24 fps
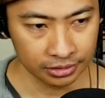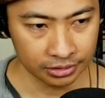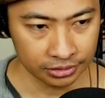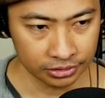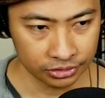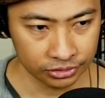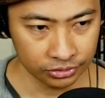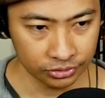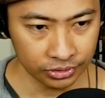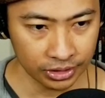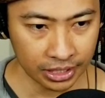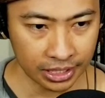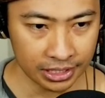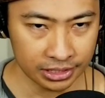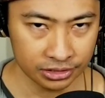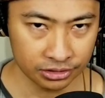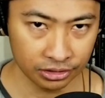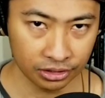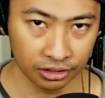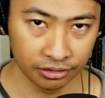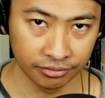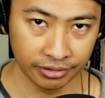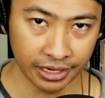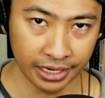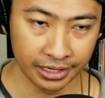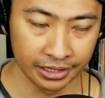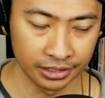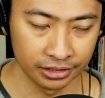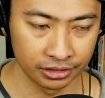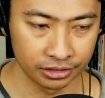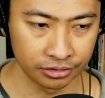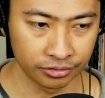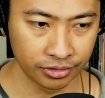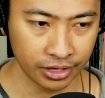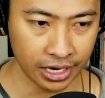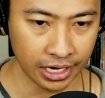Two guys who I've had
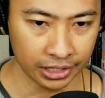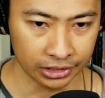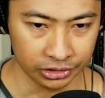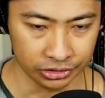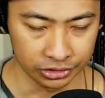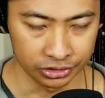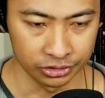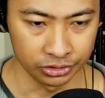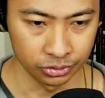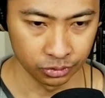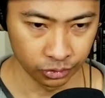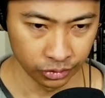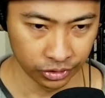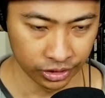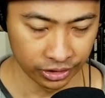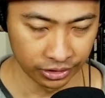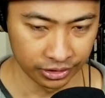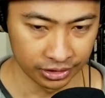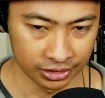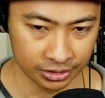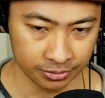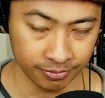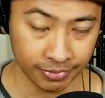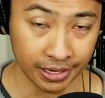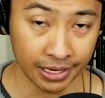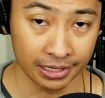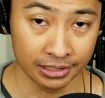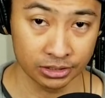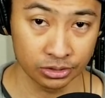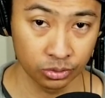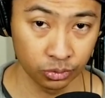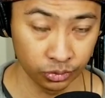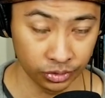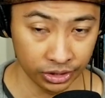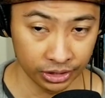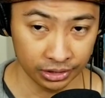interactions with this
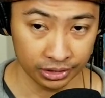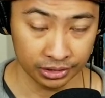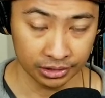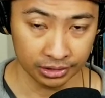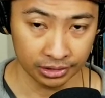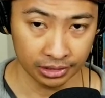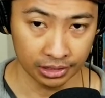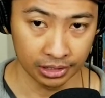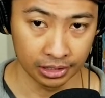past week.